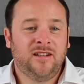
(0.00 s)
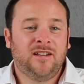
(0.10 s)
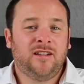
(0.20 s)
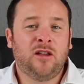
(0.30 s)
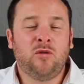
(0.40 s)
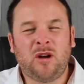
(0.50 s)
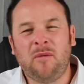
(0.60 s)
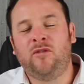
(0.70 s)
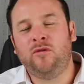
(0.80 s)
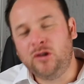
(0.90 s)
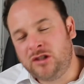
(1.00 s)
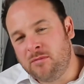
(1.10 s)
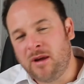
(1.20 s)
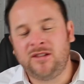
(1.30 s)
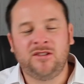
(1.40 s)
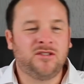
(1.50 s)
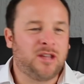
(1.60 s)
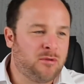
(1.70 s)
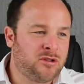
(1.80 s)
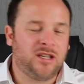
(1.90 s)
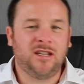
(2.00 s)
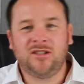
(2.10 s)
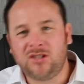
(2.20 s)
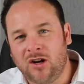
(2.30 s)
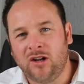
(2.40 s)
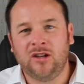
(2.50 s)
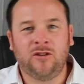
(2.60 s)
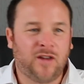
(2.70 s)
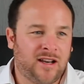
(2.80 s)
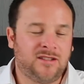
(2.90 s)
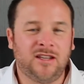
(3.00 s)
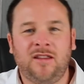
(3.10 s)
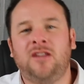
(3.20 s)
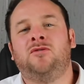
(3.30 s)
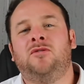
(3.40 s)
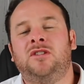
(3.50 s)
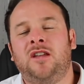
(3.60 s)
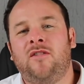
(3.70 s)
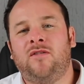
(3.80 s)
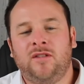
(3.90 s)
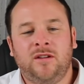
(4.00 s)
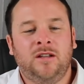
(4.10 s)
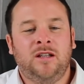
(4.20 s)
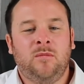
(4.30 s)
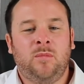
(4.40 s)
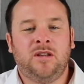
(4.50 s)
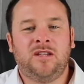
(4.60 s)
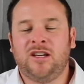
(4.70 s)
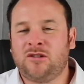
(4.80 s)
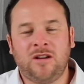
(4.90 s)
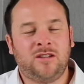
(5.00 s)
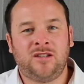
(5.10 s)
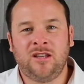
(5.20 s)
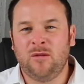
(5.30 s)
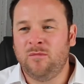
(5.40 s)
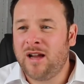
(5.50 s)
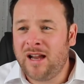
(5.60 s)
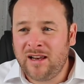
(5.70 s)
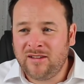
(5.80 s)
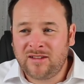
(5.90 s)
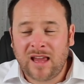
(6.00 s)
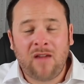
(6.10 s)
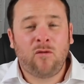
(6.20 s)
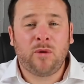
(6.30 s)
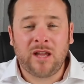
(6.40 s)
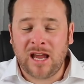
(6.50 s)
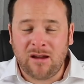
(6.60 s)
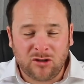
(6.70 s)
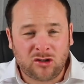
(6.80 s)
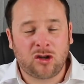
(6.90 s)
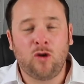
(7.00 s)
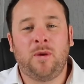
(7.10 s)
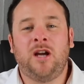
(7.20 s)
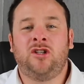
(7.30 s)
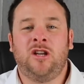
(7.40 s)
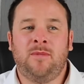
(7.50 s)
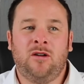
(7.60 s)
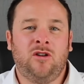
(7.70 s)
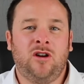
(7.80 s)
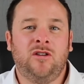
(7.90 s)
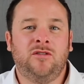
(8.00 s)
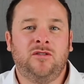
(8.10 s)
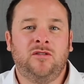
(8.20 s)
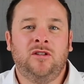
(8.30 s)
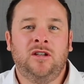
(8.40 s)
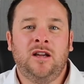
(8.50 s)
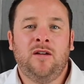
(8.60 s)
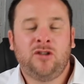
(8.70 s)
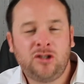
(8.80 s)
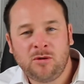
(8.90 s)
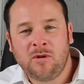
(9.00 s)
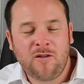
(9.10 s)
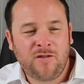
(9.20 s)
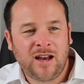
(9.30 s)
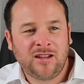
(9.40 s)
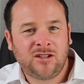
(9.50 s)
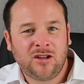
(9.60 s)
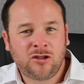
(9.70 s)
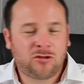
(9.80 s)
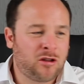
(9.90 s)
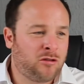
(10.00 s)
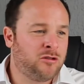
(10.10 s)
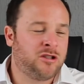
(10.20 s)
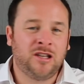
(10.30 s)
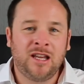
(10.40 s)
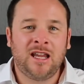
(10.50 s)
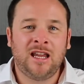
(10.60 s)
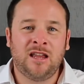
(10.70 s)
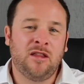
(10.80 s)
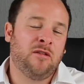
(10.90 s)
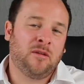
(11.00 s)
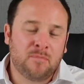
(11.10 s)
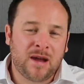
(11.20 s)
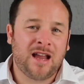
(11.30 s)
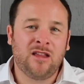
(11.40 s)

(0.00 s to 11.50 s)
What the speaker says: They all come for routine maintenance, MOTs, tyres, valeting, that sort of stuff. But it's great to see them, and everybody here is so passionate about cars. Stuart, our valeter, straight through to Lee and Matt in